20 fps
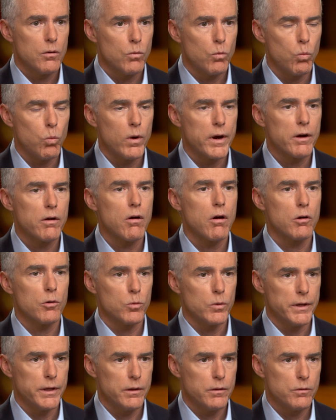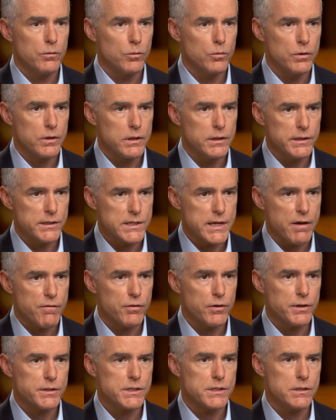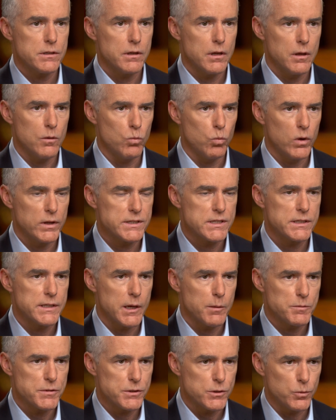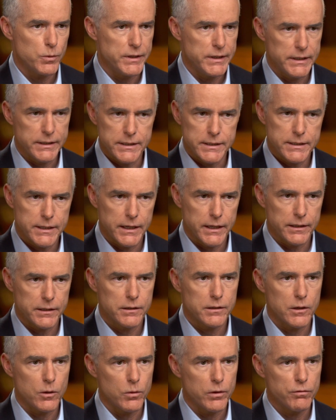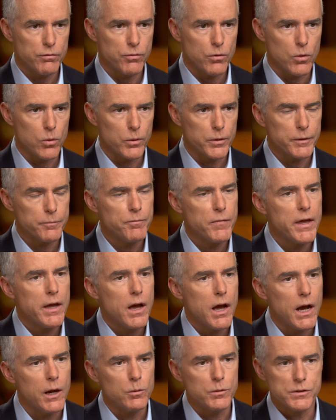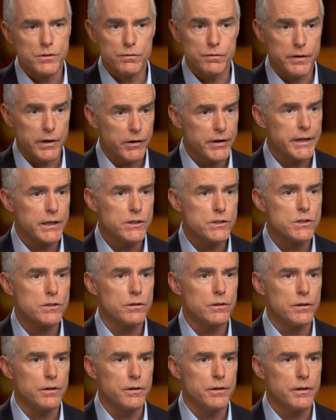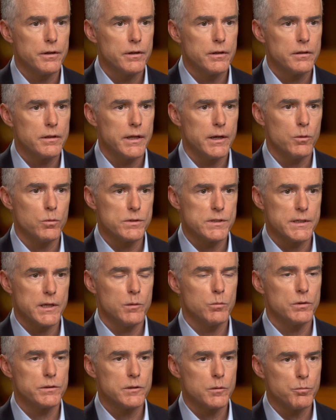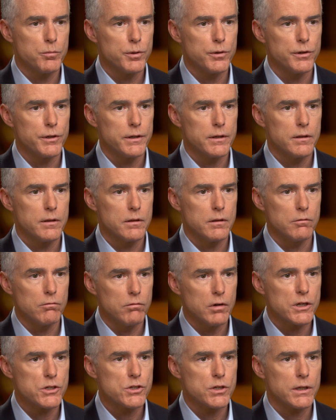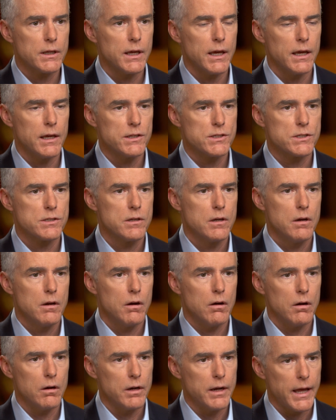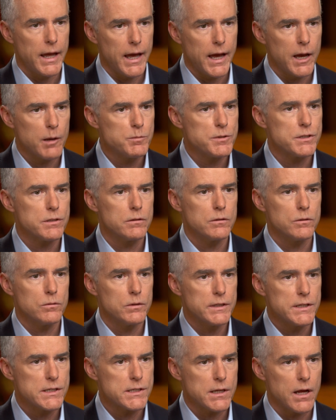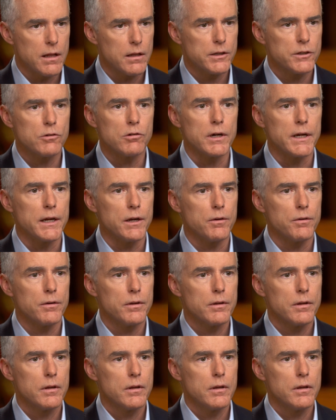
where are we with these efforts and what steps do we need to take going forward. I was very concerned that I was able to put the Russia case on absolutely solid ground